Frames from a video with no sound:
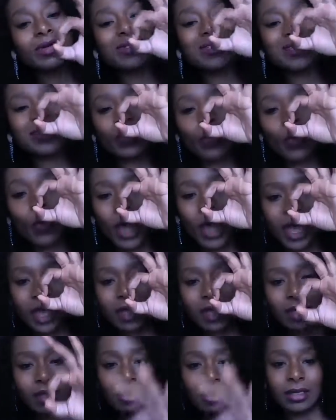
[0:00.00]

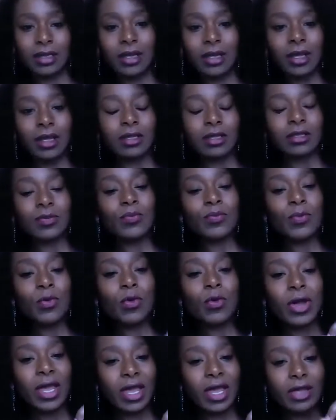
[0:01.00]
square. the
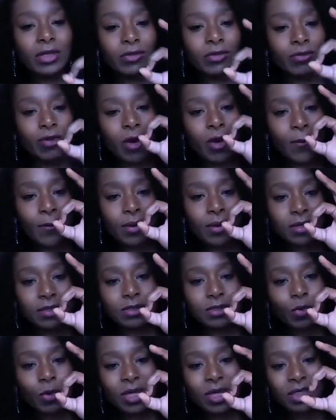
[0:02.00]
more hair you've got per
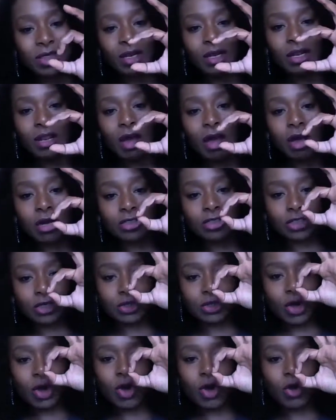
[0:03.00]
square, the larger
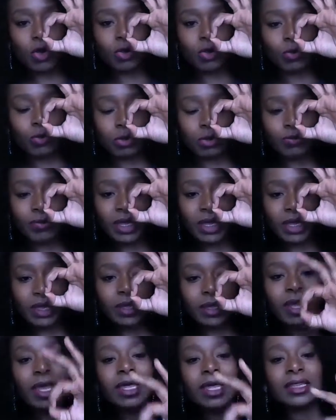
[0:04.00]
the hole will
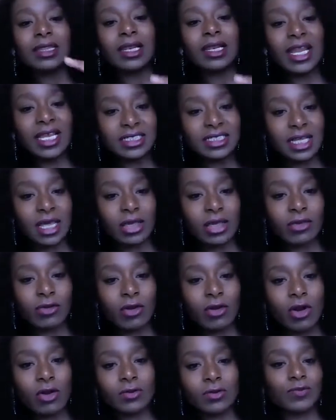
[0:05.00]
be. The less hair you
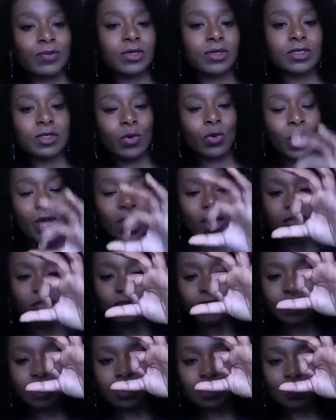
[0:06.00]
got per square,
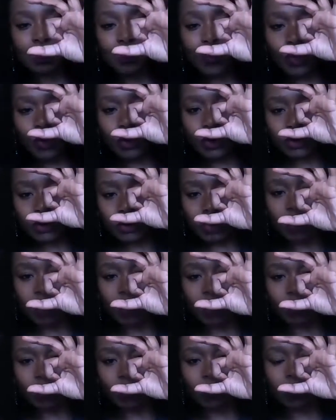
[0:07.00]
the smaller the
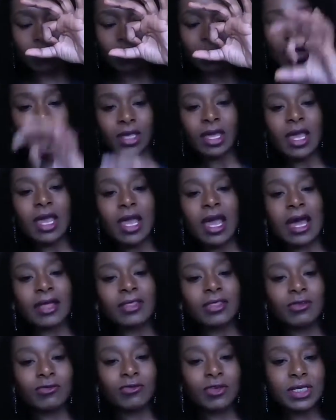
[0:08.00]
hole will be.
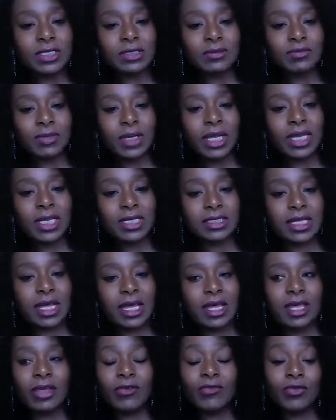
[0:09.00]
And the reason being is
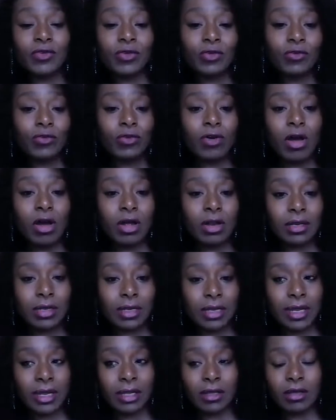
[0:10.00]
that if you've got
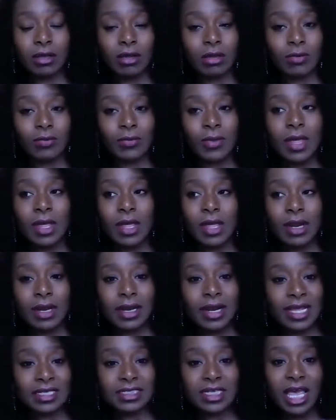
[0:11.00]
like
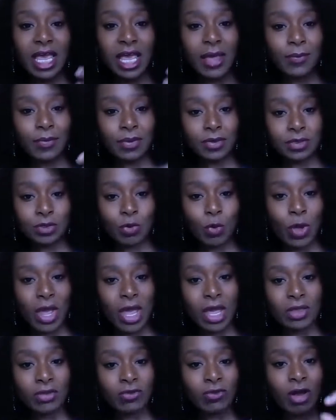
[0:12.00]
less hair per
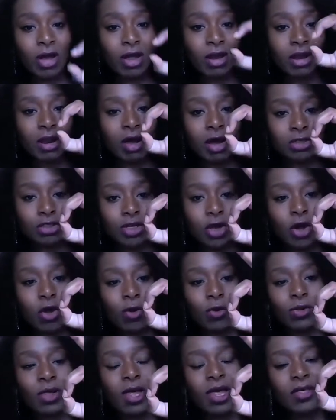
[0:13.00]
square and you've got a large
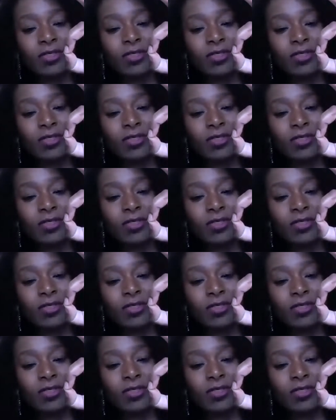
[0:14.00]
hole,